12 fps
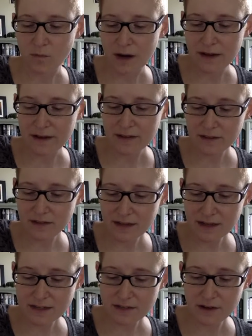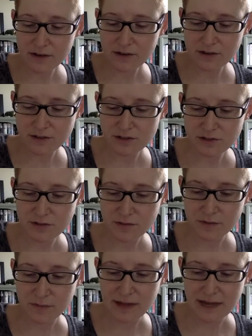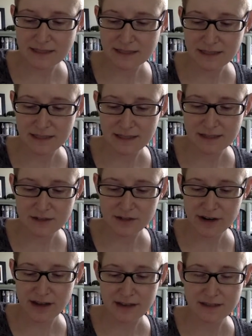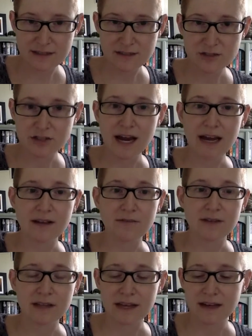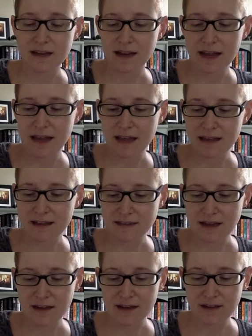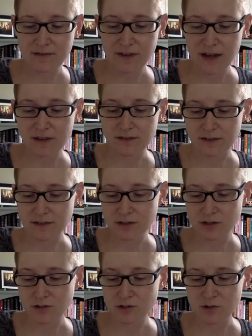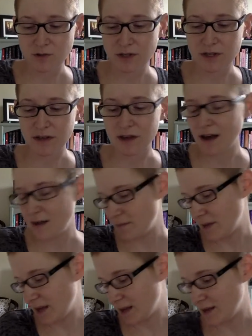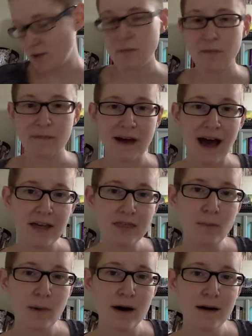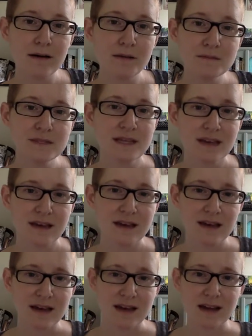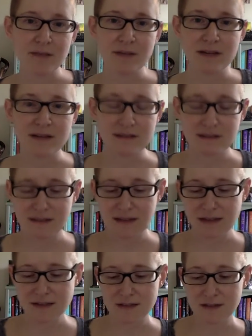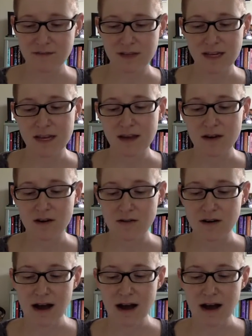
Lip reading: Another thing I saw you could do with plastic Easter eggs that's dragon related is I found a tutorial on making bath bombs, and I'm going to link that to the video.